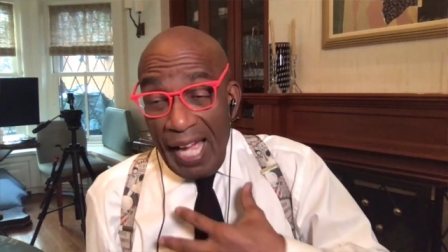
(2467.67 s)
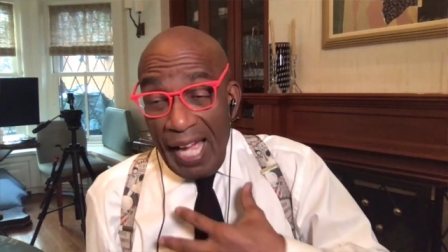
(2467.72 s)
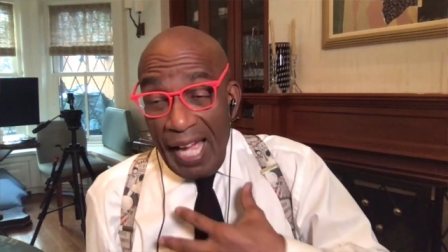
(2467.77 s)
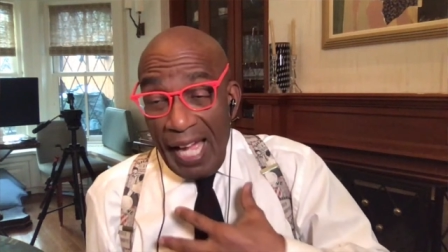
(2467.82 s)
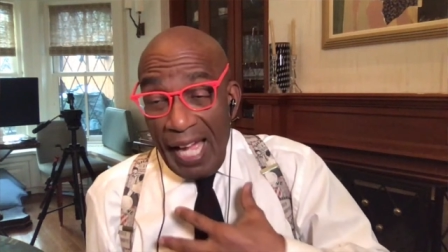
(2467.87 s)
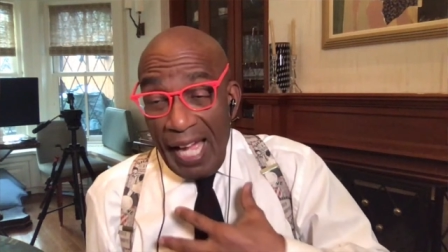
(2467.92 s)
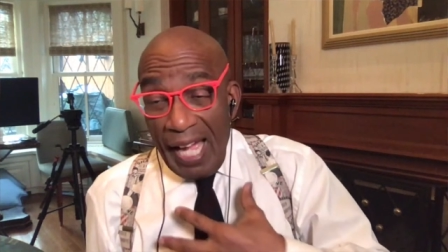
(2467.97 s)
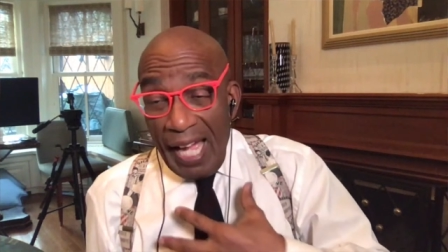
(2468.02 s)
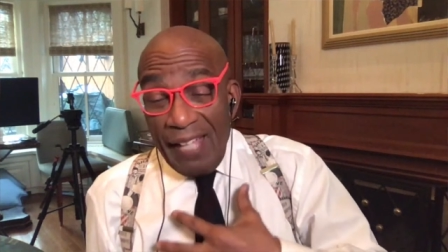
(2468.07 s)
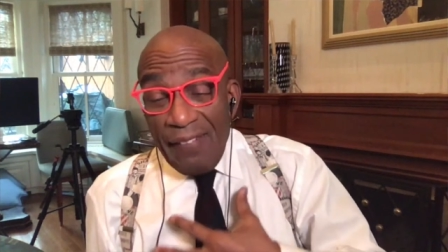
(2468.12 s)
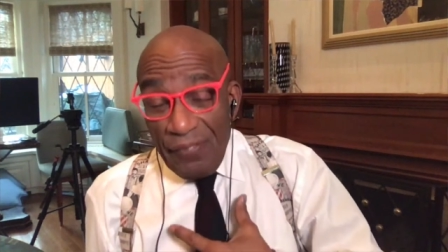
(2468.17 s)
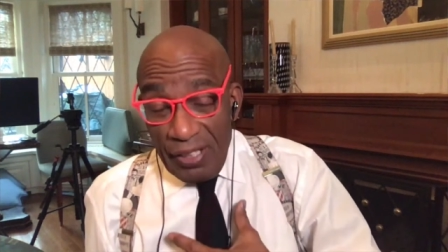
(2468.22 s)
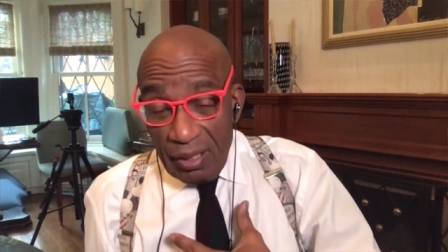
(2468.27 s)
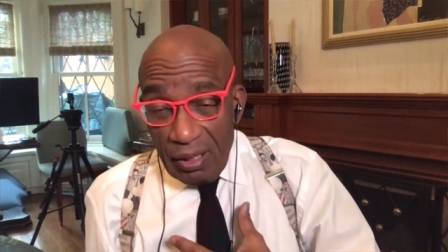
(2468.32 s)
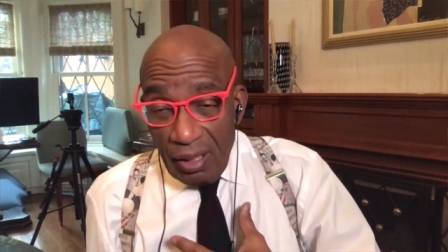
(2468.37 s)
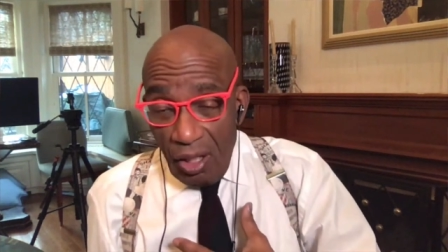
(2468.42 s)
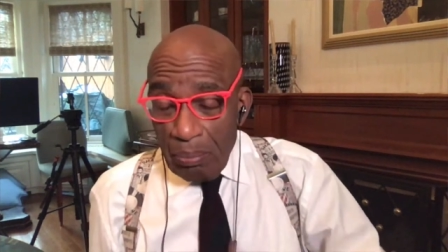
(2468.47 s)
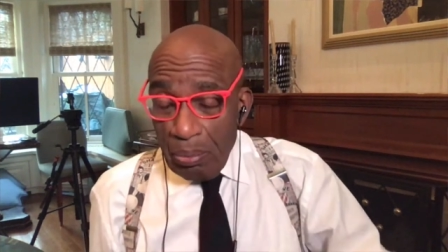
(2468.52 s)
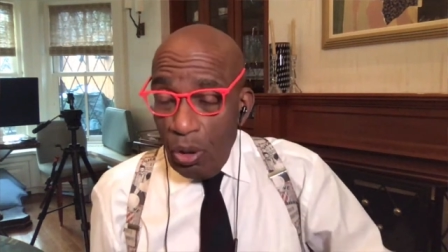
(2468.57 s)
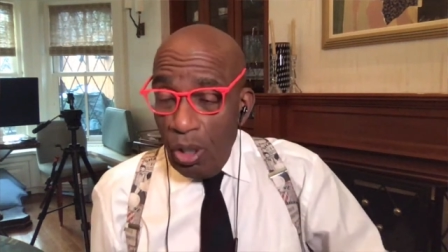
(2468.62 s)
I
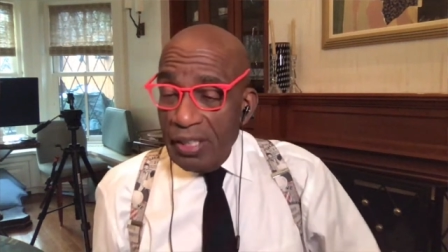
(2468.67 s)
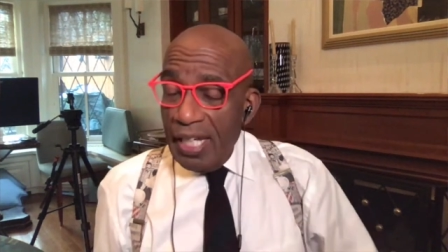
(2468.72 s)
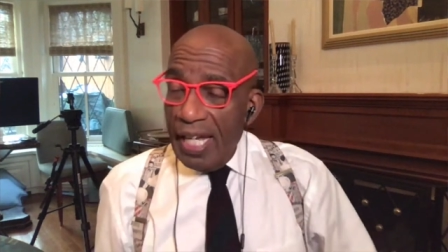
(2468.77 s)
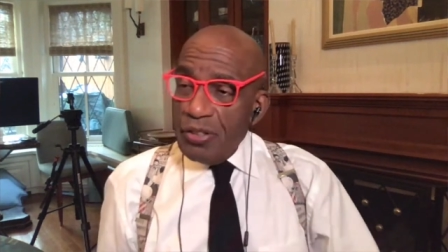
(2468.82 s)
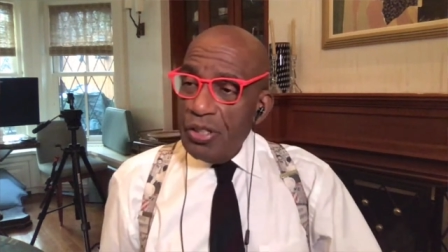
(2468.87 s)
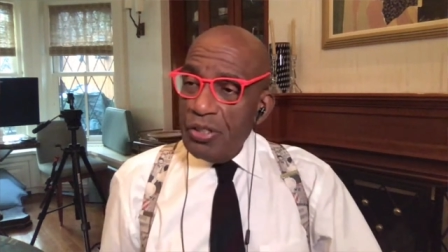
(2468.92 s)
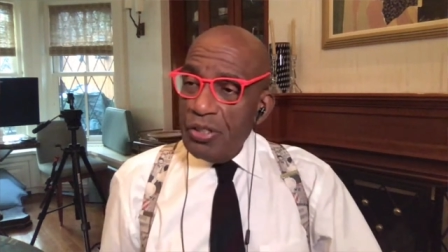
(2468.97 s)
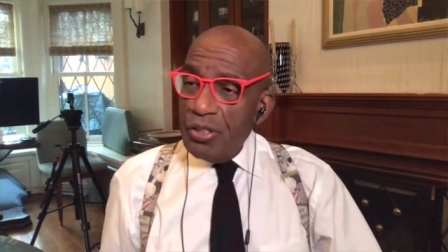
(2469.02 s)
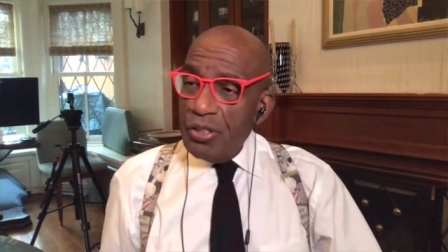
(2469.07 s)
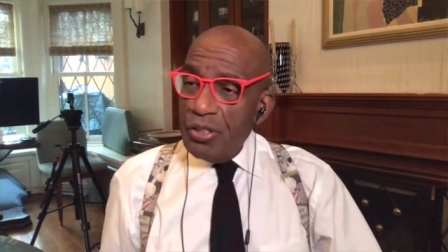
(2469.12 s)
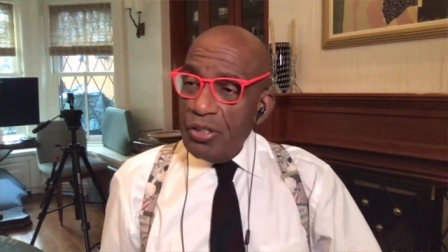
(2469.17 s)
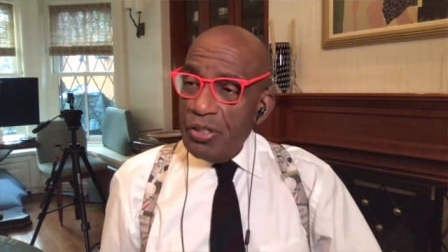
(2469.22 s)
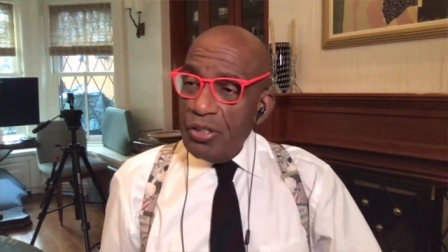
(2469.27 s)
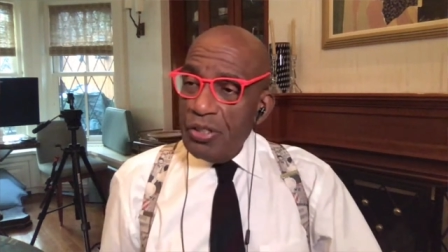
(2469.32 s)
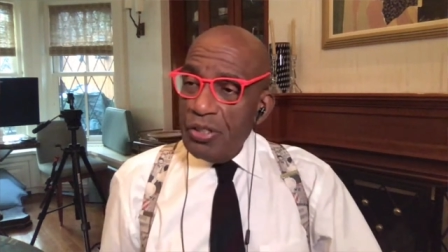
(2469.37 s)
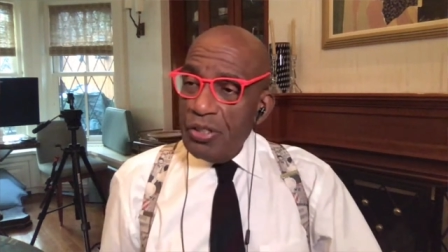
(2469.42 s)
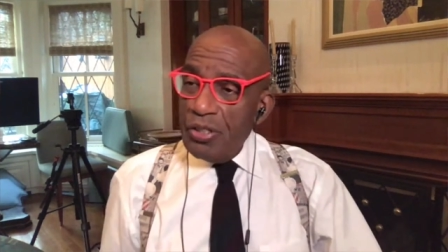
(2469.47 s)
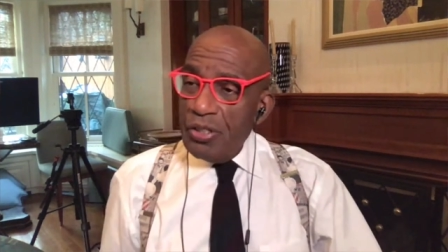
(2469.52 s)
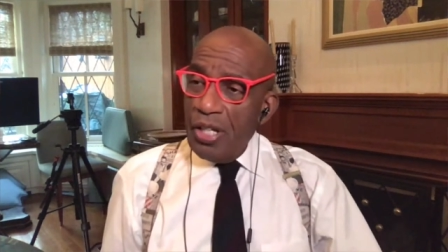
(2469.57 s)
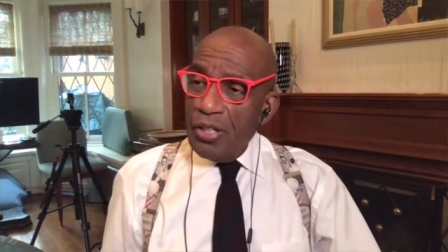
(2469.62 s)
feel our broadcast
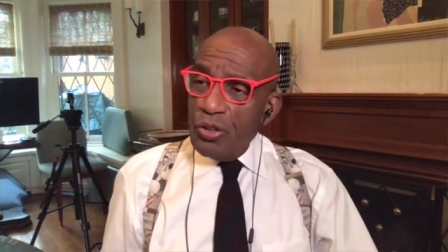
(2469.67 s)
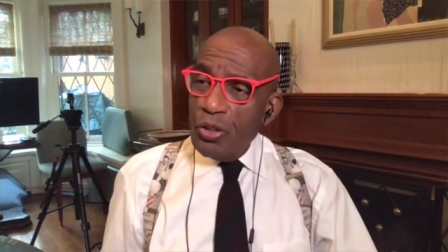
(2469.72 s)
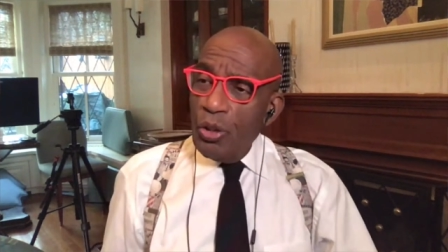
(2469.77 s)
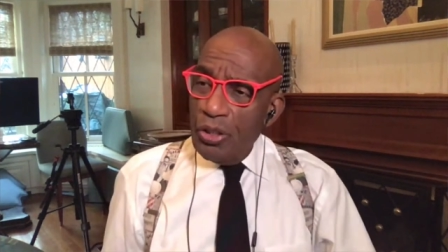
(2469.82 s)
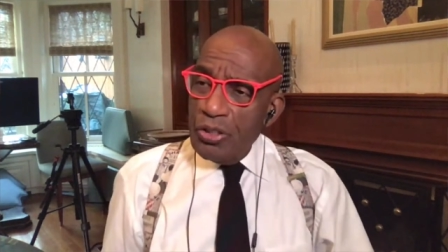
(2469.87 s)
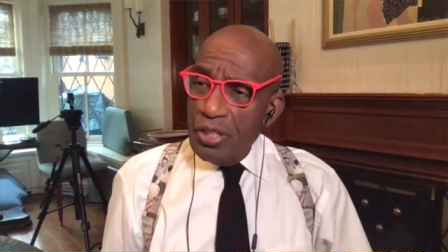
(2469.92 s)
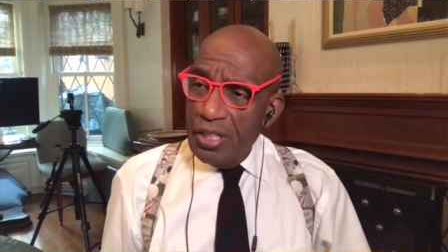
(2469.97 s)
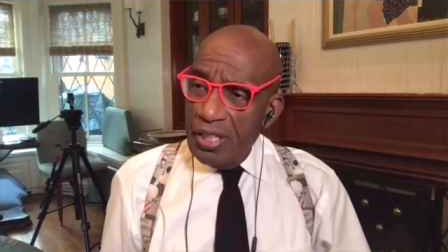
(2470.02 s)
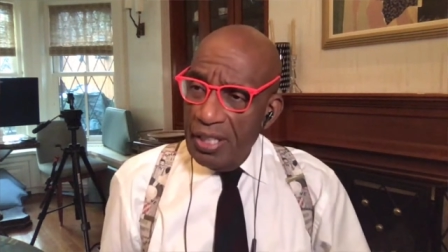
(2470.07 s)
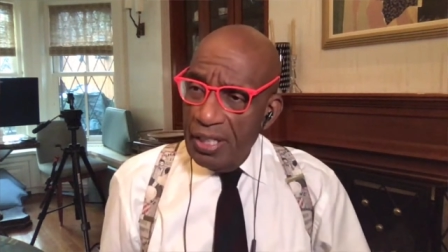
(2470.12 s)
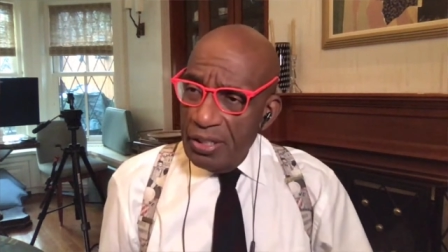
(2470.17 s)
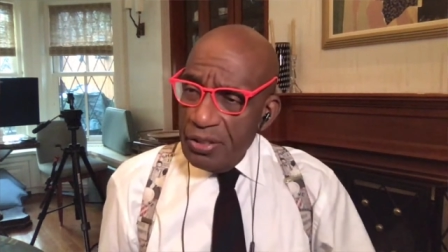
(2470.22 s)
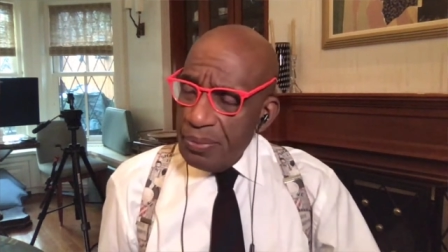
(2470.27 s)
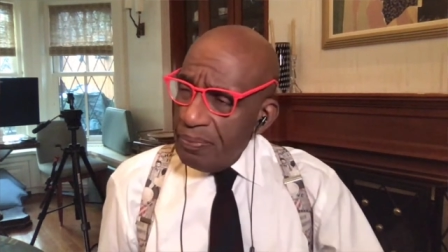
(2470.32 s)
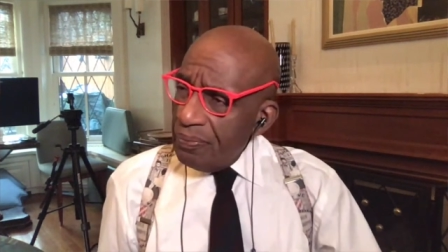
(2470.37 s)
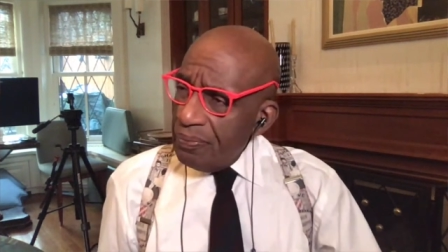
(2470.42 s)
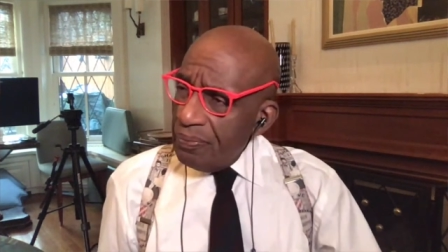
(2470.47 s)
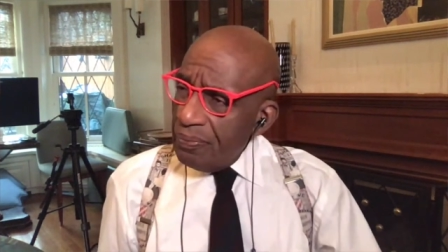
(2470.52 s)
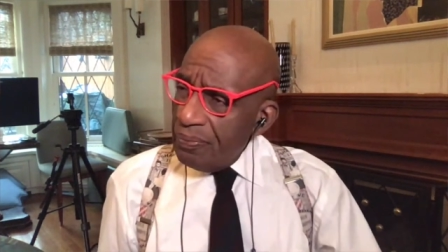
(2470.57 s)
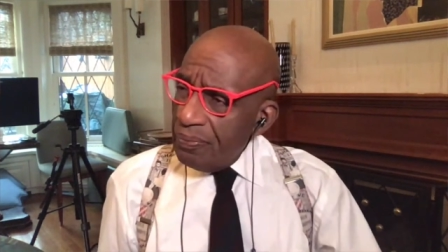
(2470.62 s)
is as good as it
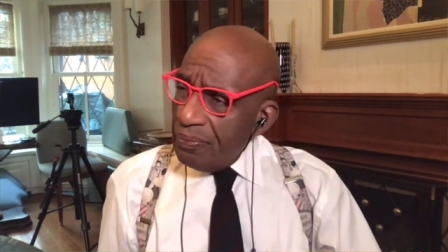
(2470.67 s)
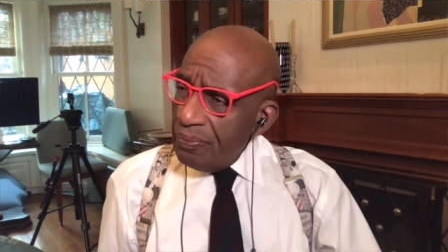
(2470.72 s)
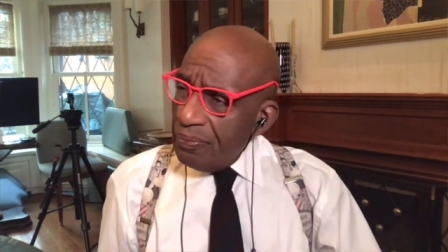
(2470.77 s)
is